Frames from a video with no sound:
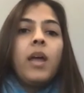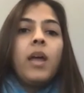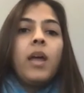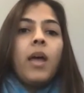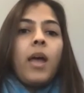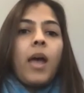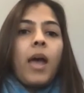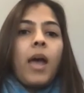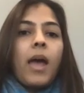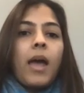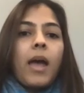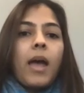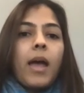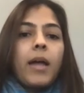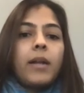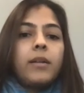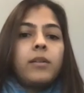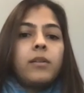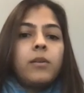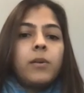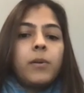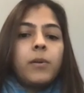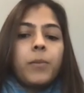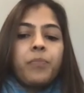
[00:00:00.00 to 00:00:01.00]

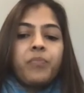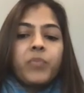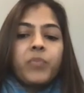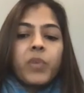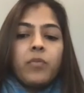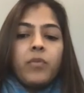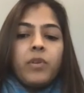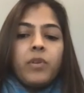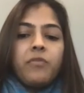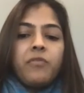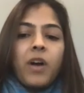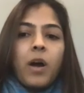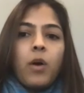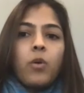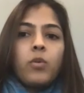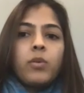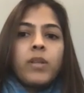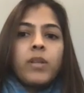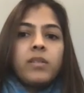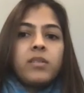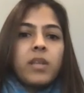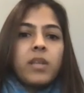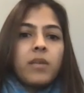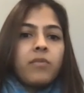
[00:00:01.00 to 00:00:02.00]
And we found
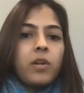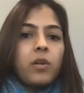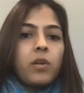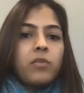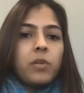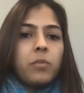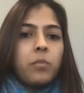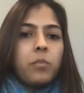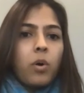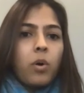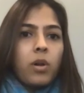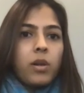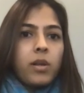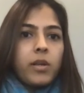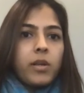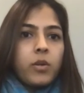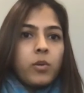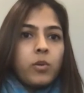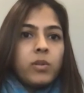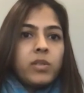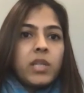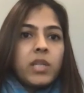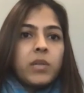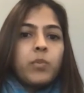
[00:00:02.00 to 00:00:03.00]
that several of the
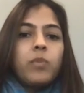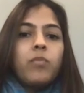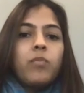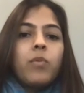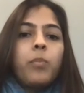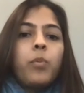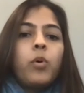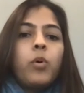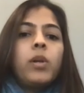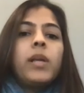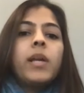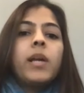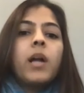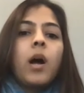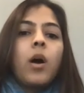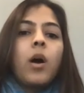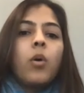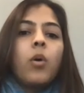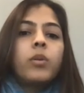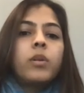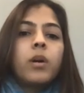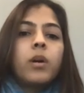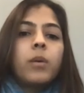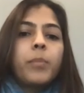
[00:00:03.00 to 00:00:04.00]
molecules that we were pulling
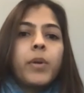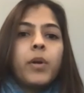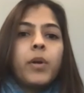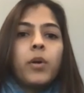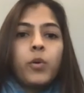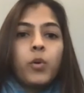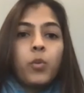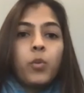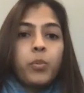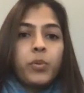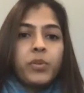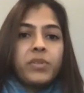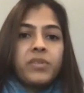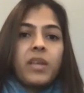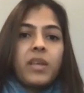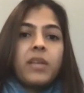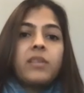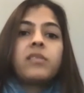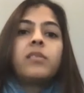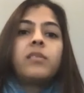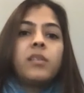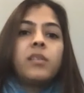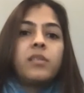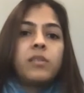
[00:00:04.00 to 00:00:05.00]
out appear to
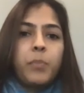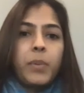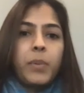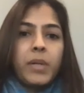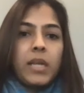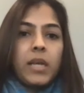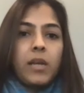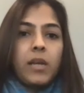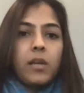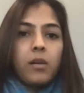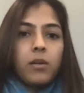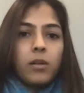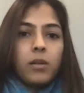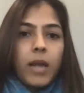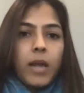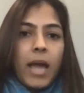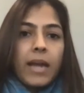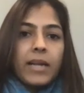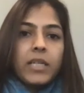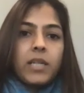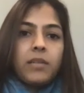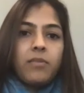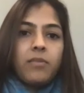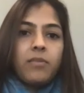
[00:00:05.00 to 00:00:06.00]
possess this particular
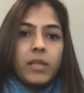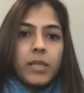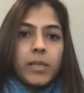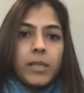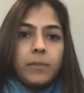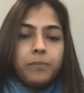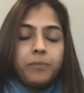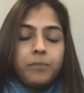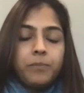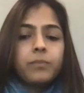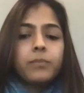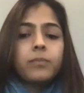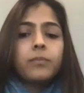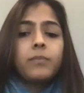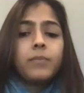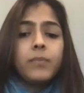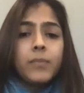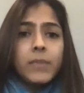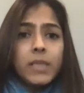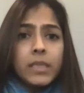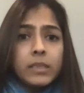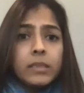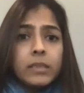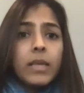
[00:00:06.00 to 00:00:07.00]
activity.
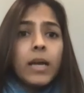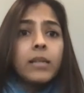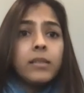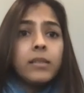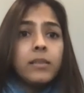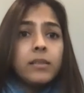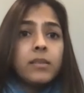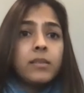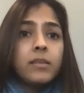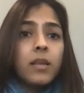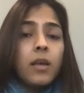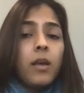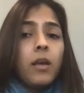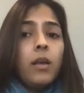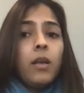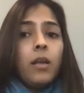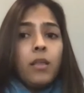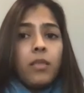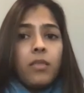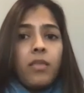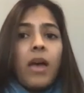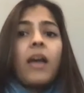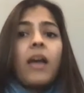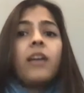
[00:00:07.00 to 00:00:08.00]

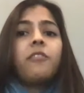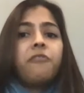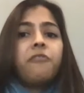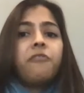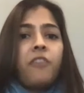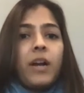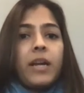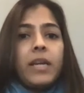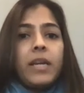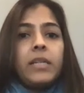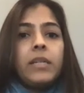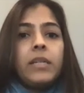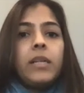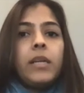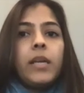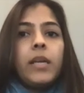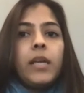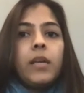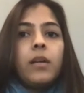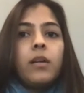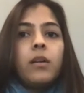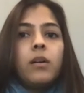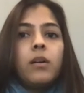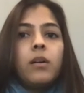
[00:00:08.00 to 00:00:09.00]
That
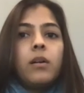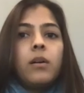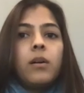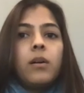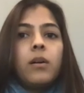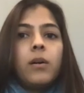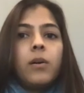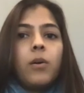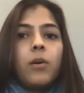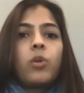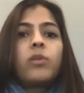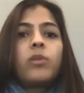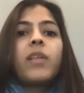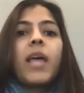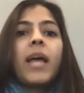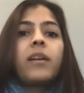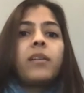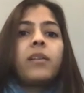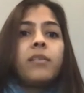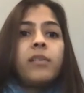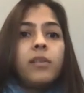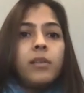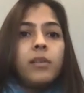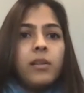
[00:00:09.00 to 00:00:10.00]
finding or that
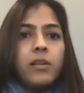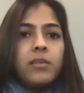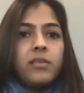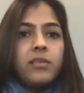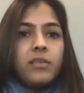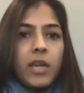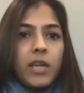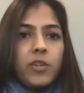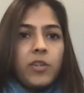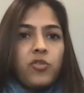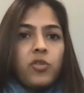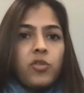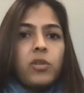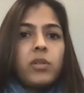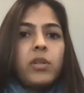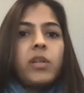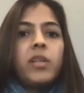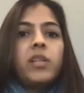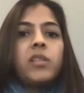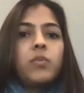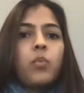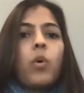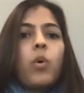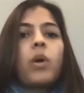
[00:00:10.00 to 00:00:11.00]
realization
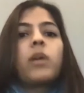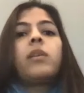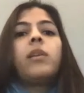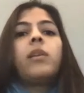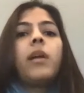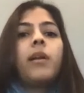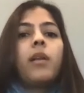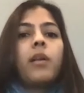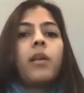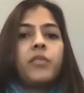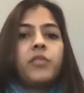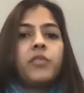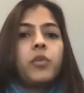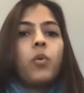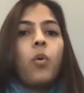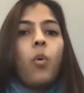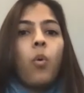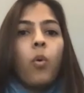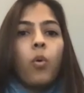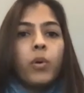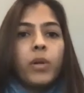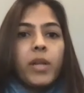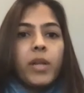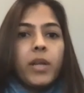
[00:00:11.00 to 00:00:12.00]
is what led us to
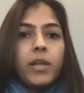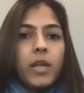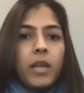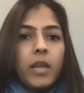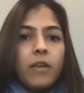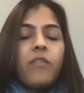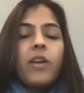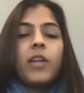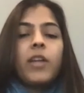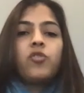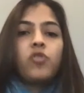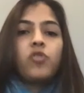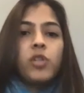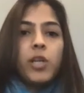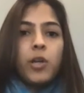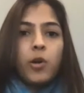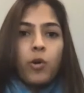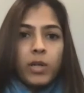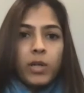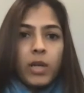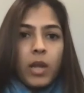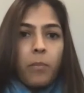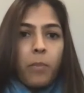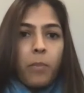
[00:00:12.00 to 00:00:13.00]
hone in eventually
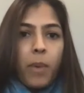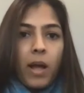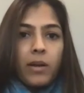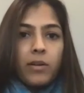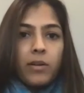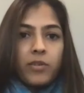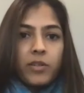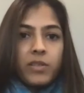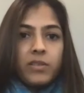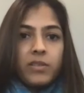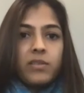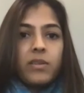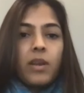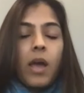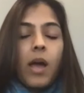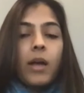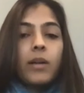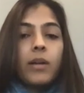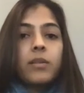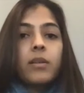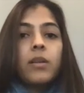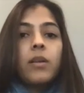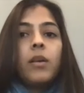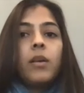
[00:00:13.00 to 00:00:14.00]
on
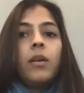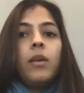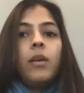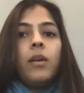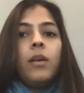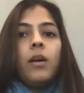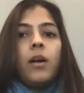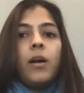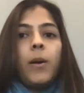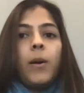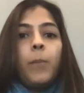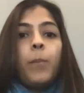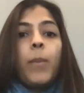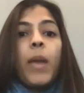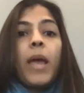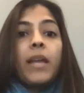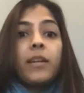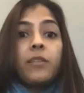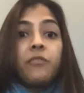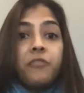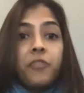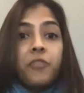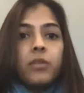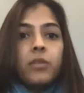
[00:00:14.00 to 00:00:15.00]
epalrestat
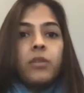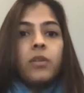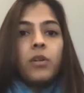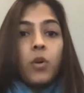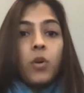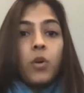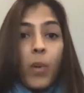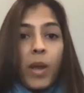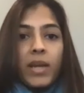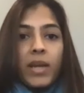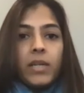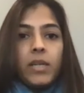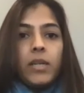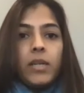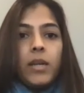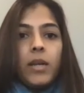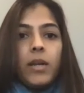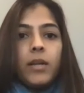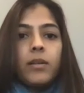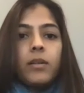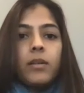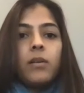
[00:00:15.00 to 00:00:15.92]
and further query it